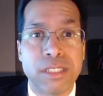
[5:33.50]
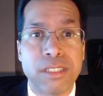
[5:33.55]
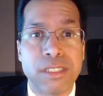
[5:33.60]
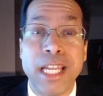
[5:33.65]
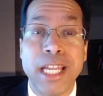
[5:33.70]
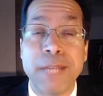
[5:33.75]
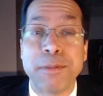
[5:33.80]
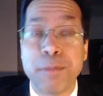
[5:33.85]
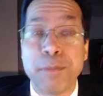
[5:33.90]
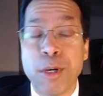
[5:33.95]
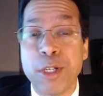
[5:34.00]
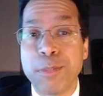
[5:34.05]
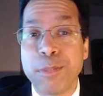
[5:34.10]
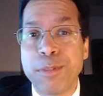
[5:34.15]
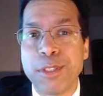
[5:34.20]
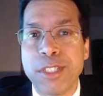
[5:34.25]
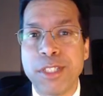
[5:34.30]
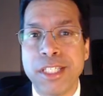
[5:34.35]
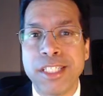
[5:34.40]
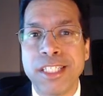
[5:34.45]
My name is
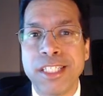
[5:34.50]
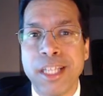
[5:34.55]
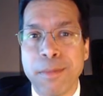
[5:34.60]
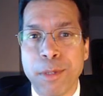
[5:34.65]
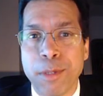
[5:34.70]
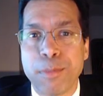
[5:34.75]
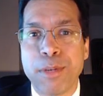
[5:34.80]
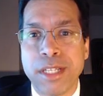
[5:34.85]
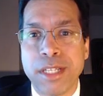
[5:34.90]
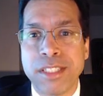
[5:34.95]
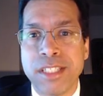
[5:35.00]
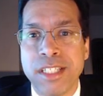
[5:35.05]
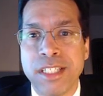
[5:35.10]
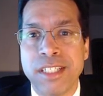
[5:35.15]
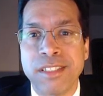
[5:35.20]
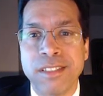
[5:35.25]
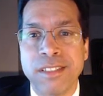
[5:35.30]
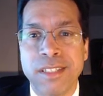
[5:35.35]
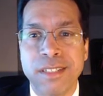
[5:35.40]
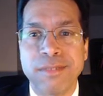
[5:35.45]
Bhasin, and I'm the
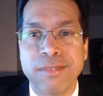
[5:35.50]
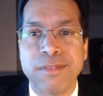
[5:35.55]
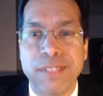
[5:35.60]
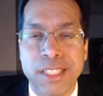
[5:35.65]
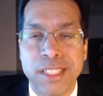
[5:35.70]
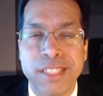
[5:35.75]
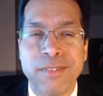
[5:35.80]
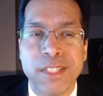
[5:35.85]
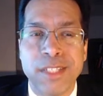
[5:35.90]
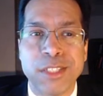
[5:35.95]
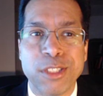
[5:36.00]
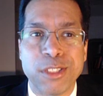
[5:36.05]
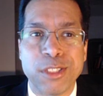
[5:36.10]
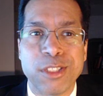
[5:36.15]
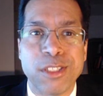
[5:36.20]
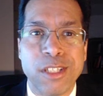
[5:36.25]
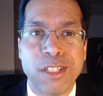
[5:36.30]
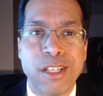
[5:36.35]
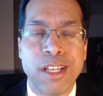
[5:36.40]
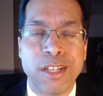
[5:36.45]
President of
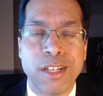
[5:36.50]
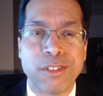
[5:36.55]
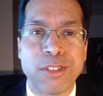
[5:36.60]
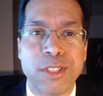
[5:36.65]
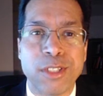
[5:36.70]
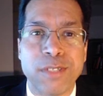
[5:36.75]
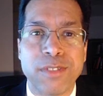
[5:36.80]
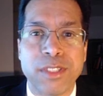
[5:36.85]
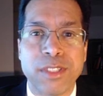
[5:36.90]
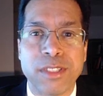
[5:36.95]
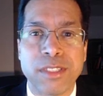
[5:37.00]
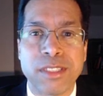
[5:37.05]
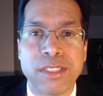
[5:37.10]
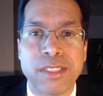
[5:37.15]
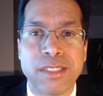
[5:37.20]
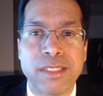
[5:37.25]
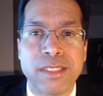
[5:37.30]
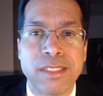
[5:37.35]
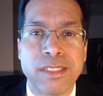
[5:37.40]
Innovations Health Services.